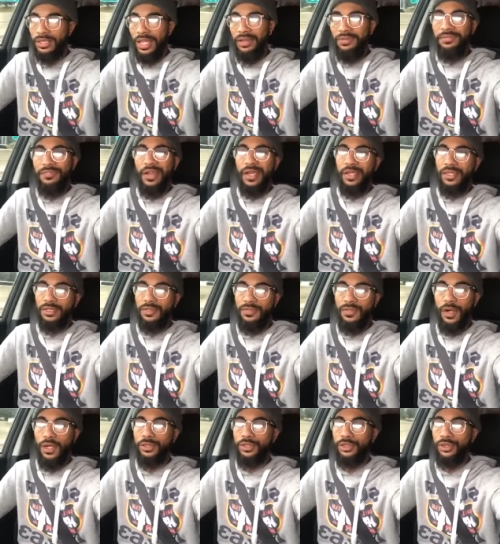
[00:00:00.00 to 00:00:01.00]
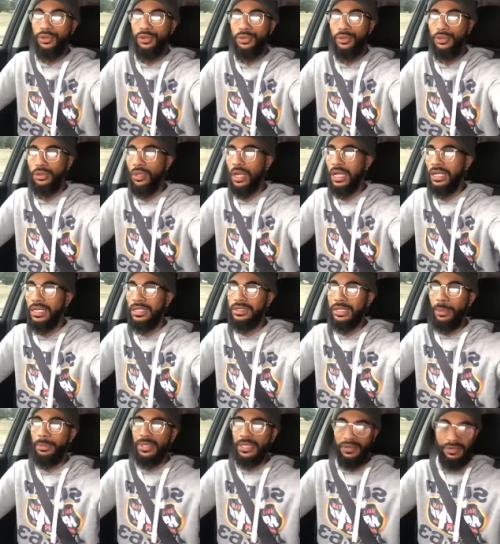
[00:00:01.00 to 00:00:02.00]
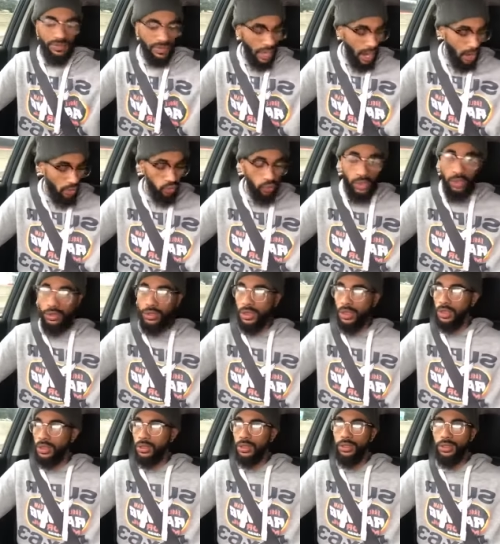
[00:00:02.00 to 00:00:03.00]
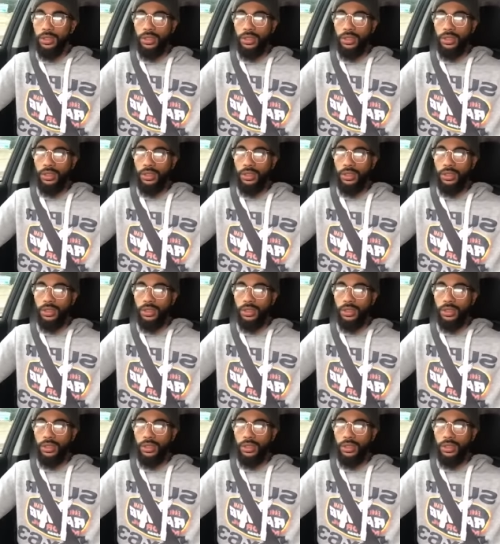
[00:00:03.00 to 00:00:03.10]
They fake as fuck too. At least I'm giving y'all realness.